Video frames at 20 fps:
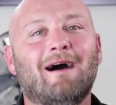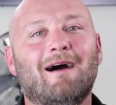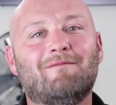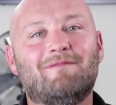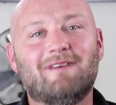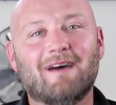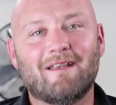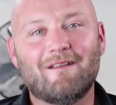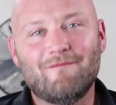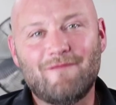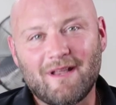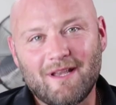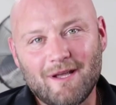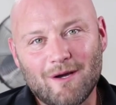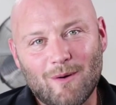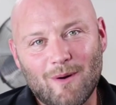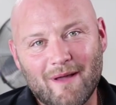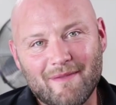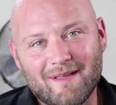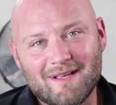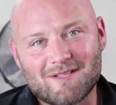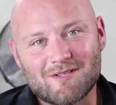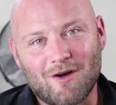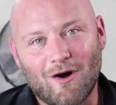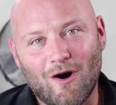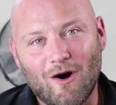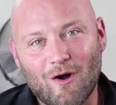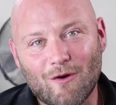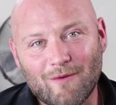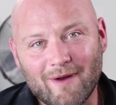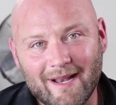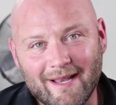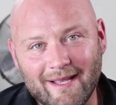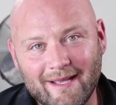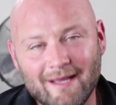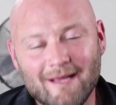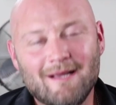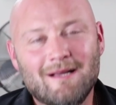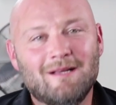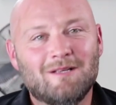I've done a video on this
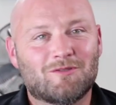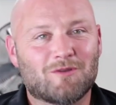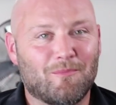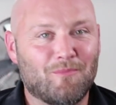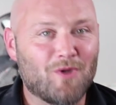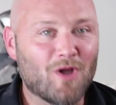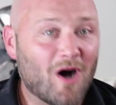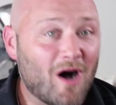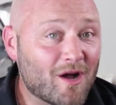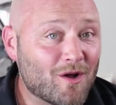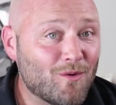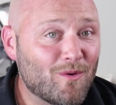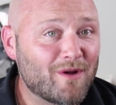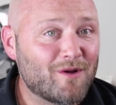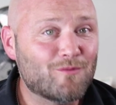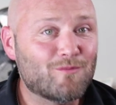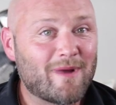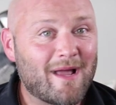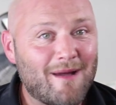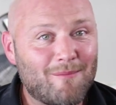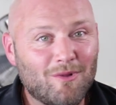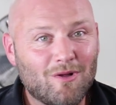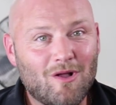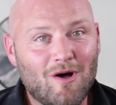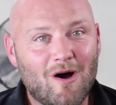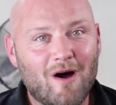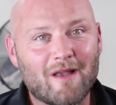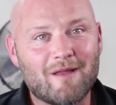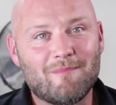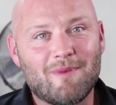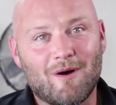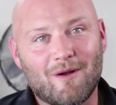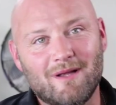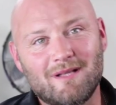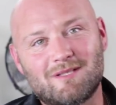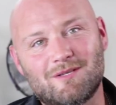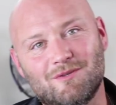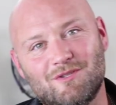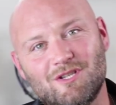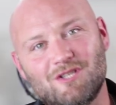already, so I'm not going to ramble on about
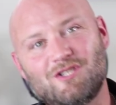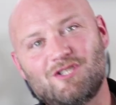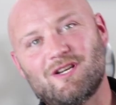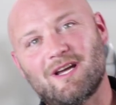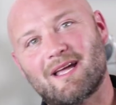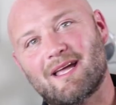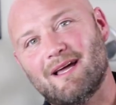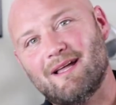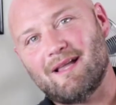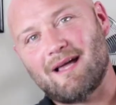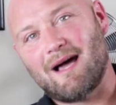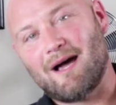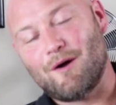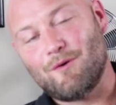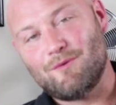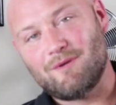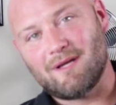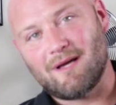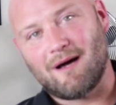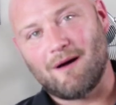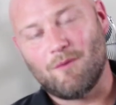it. So just check it out.